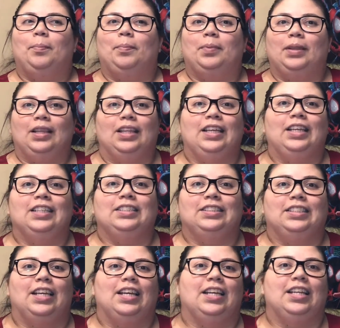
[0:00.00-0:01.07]

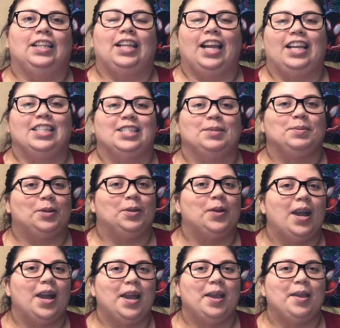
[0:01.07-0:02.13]
please like and
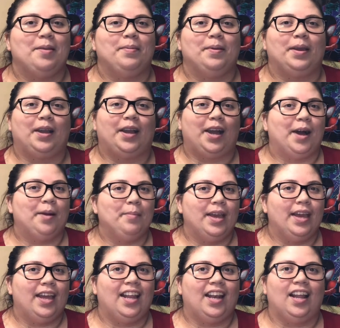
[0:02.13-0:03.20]
subscribe,
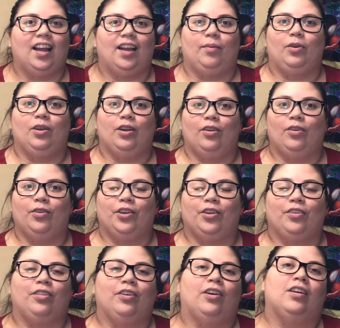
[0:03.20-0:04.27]
comment. I want to know
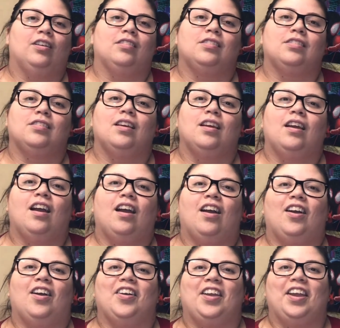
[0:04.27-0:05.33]
your thoughts.
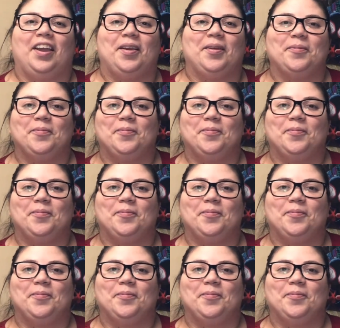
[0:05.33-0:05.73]
Okay,